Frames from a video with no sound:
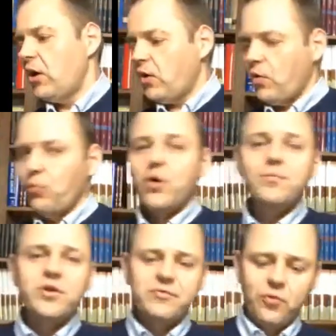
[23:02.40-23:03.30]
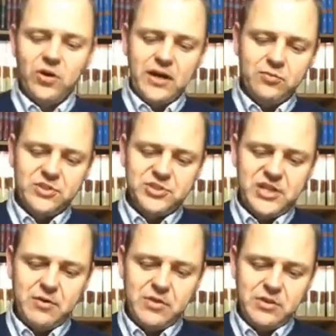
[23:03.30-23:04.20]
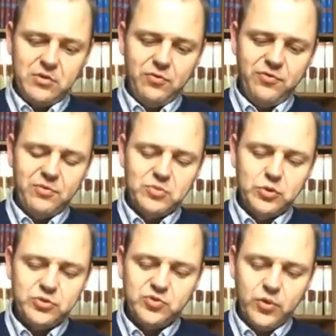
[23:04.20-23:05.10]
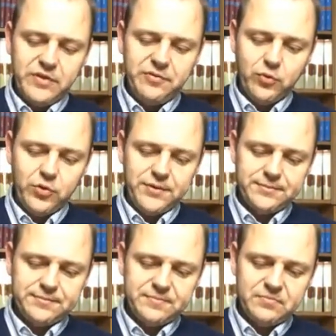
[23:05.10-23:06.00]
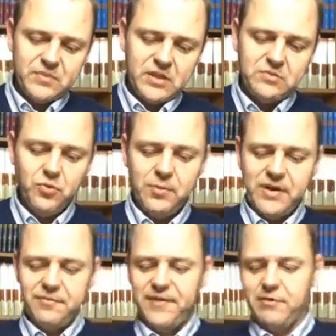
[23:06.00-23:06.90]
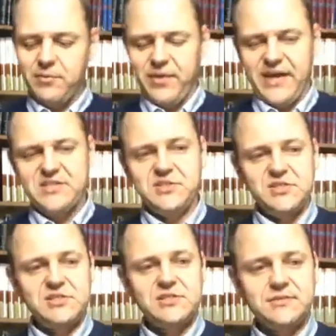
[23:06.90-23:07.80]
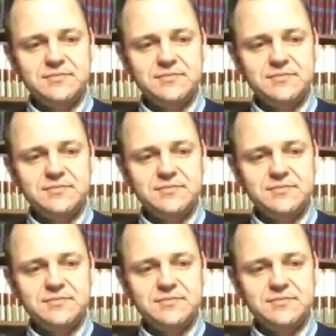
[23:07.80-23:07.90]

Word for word: one brief word I want to share with you from Luke 24, one of my favorite passages.